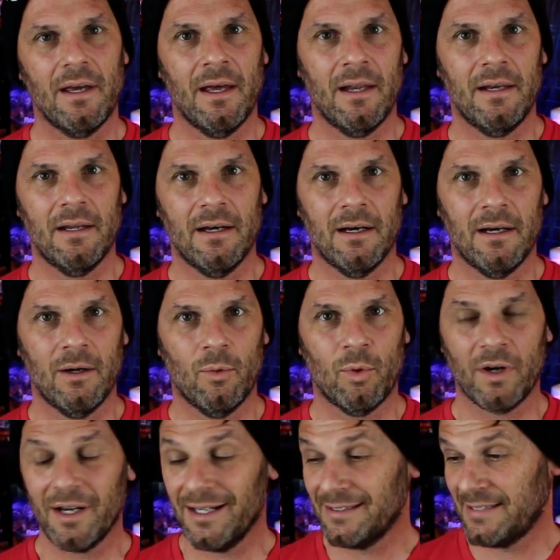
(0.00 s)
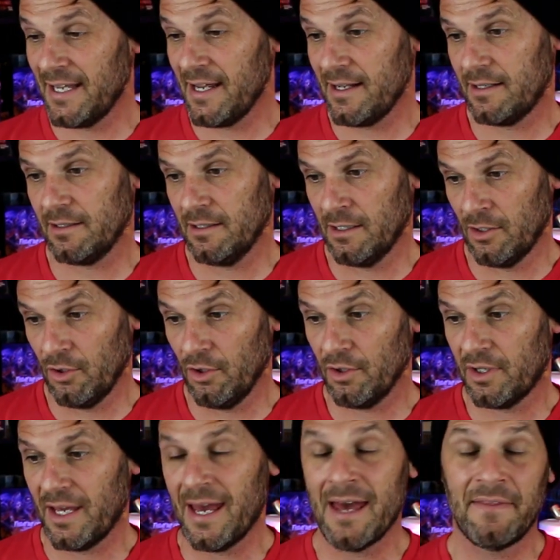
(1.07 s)
And we're gonna take a
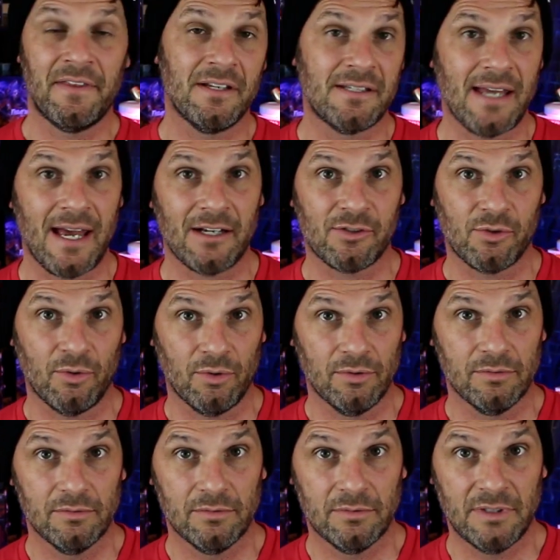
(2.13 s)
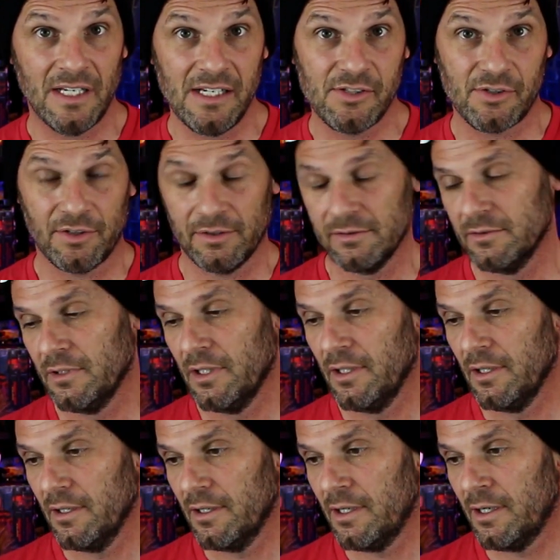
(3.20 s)
look at this actual teaser.
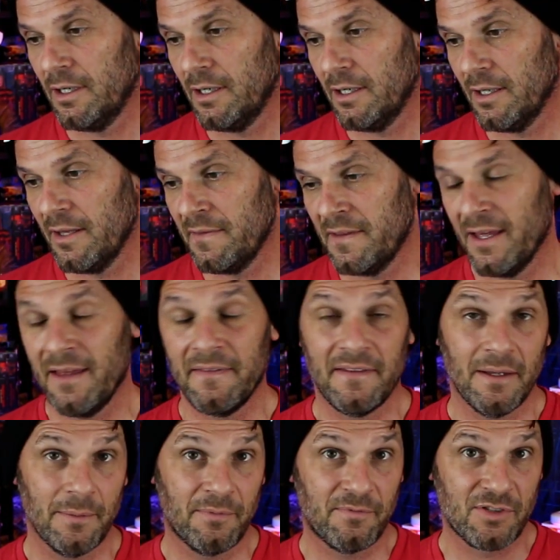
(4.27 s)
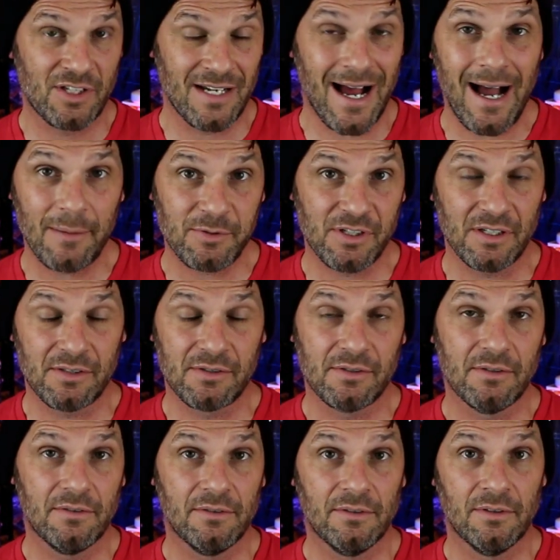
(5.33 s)
And the
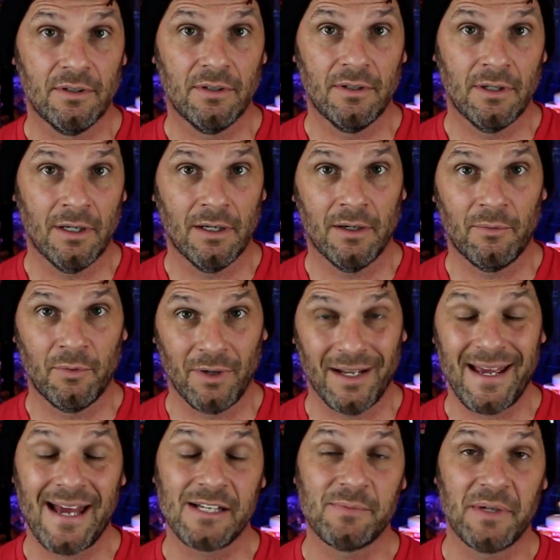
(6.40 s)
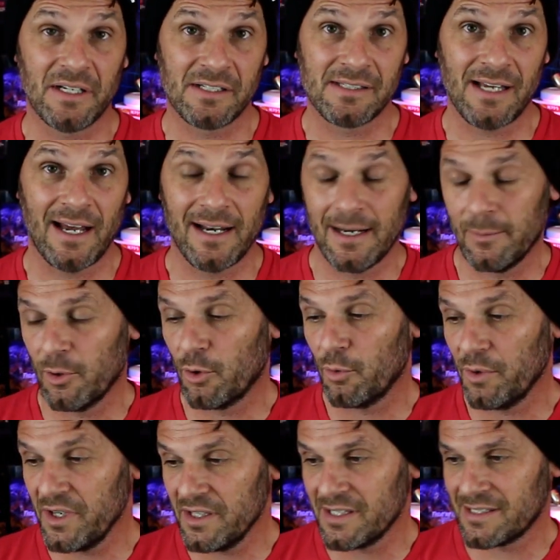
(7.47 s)
synopsis really has me excited. I'm gonna
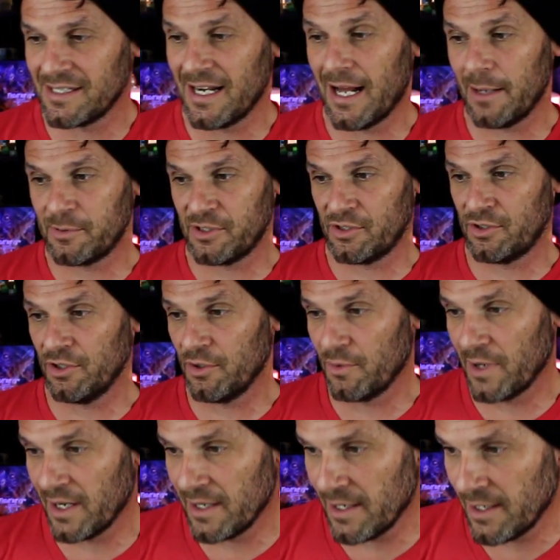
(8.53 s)
read the synopsis to you right